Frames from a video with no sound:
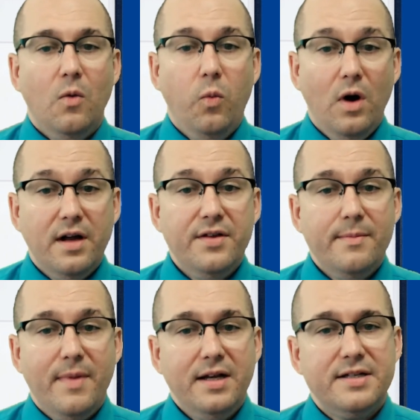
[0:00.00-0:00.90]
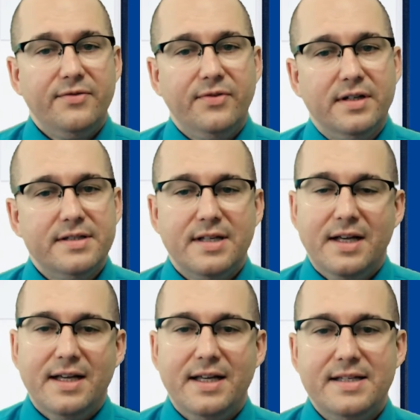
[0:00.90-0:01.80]
One other main difference
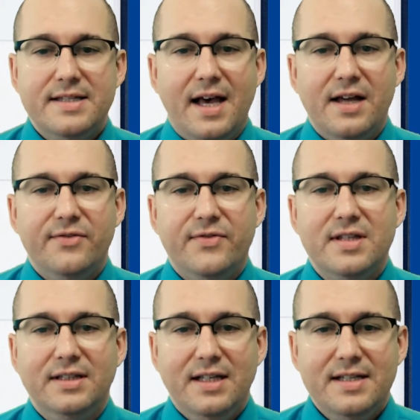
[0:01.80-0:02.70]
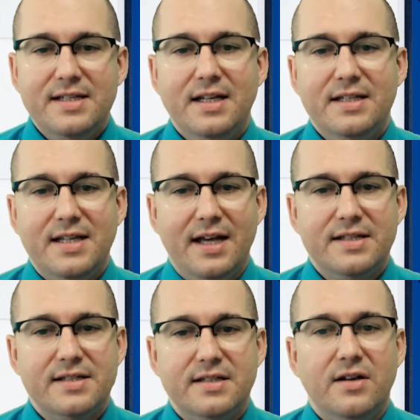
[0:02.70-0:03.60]
is that for the listening
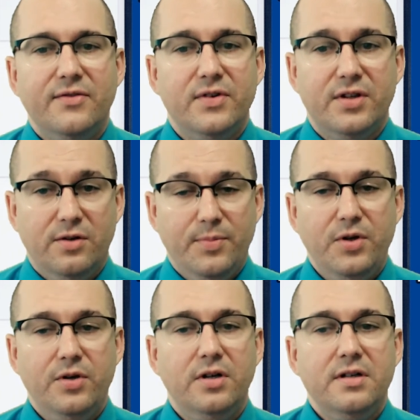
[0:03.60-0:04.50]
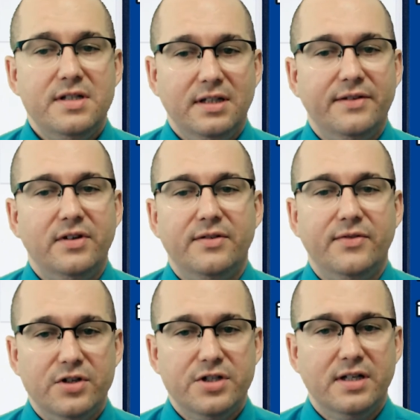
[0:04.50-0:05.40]
test, for the computer-delivered
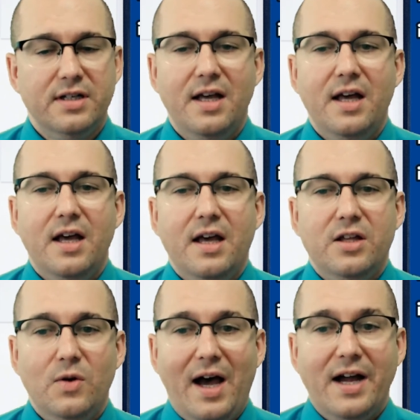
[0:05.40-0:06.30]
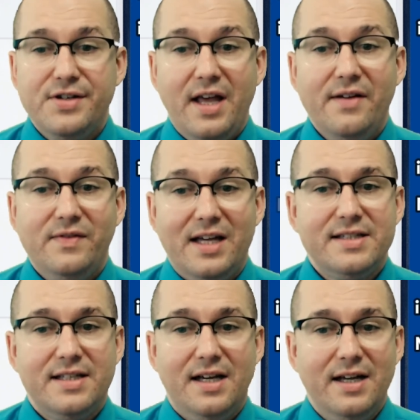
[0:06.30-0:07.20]
version, you actually have less
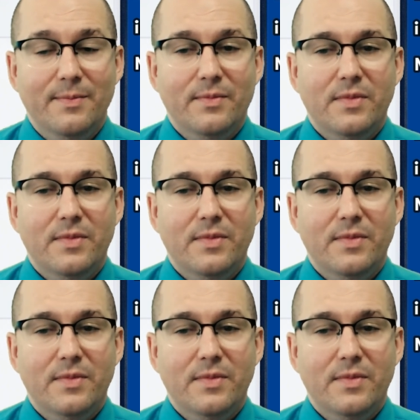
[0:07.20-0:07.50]
time.